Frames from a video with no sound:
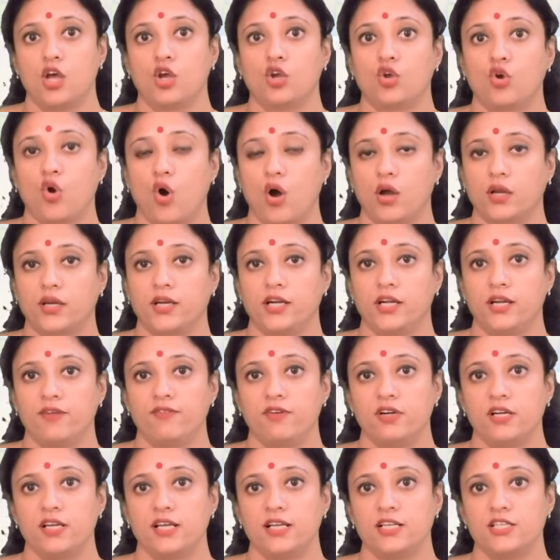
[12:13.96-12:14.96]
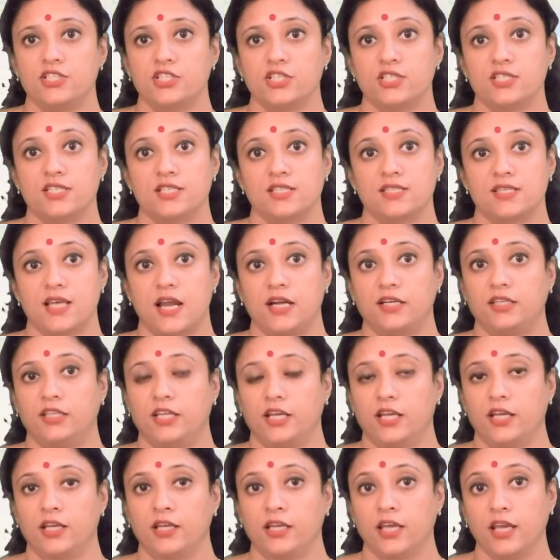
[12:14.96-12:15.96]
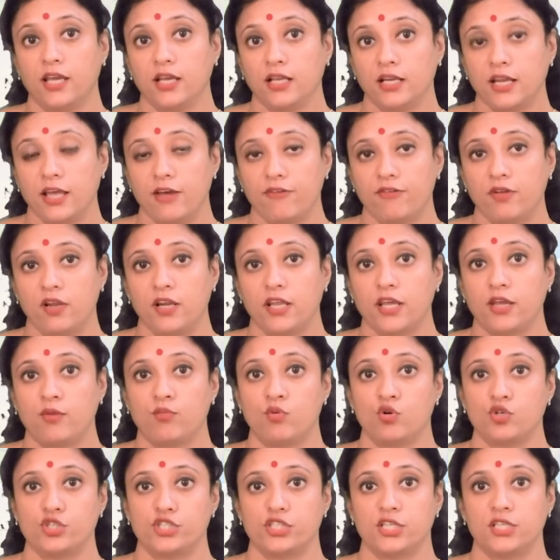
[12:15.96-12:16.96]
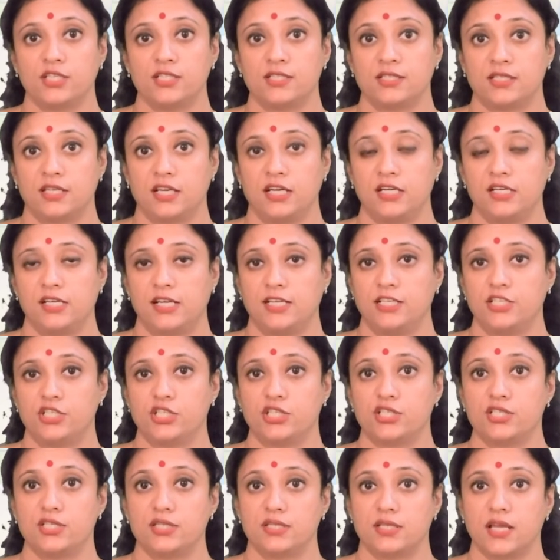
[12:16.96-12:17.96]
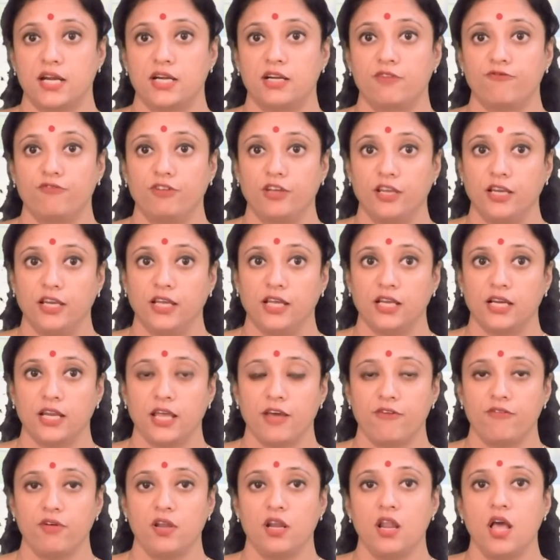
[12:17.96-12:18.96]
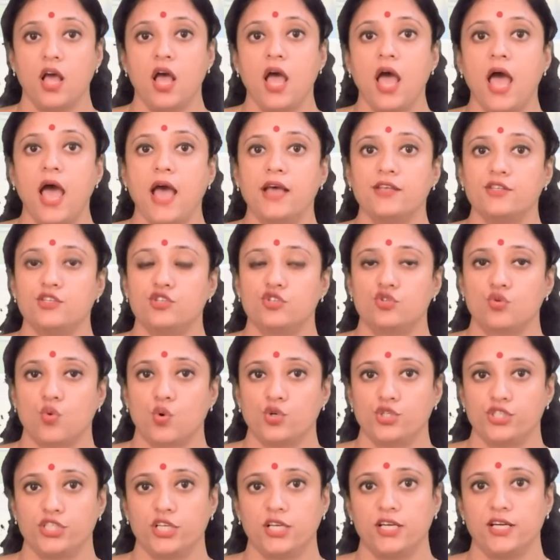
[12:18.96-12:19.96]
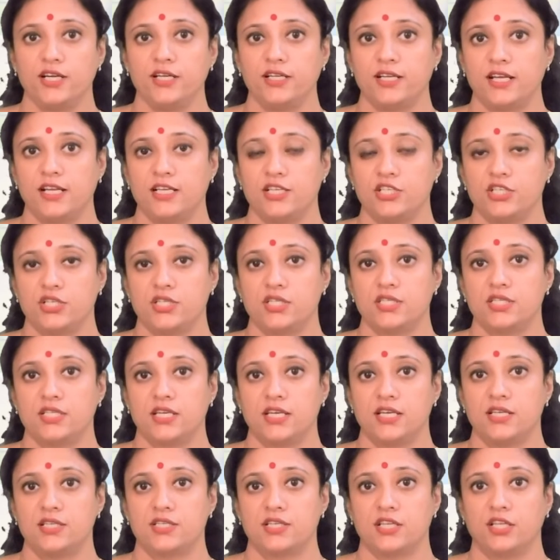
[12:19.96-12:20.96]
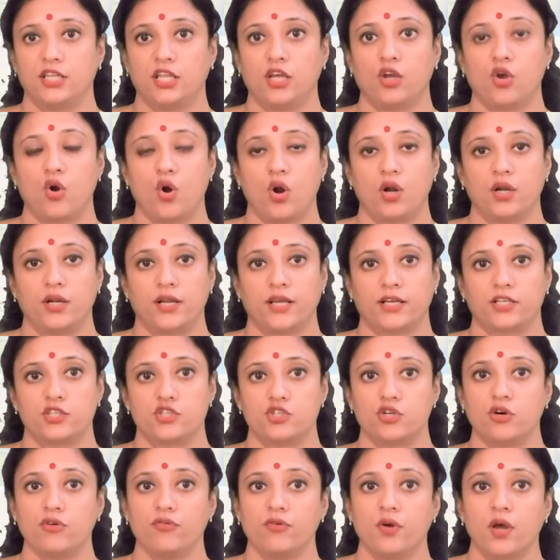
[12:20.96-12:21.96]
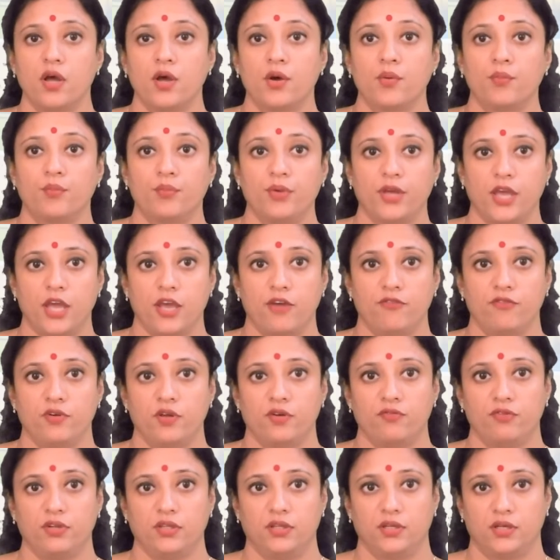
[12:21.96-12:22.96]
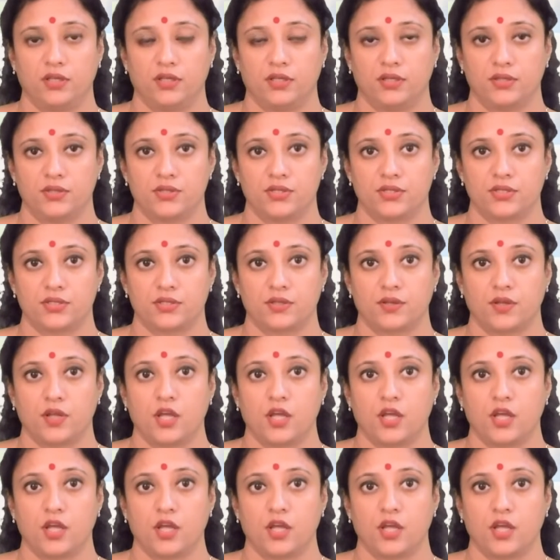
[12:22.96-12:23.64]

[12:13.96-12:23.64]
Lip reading: Cognitive intelligence is at thinking level, emotional intelligence is at feeling level, and social intelligence is in the context of behavior with others.